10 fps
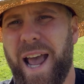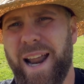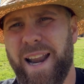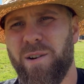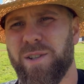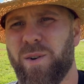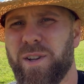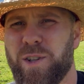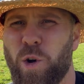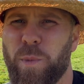at
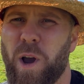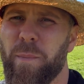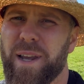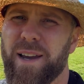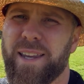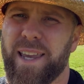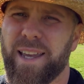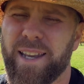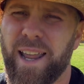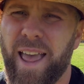Arizona's homecoming,
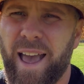again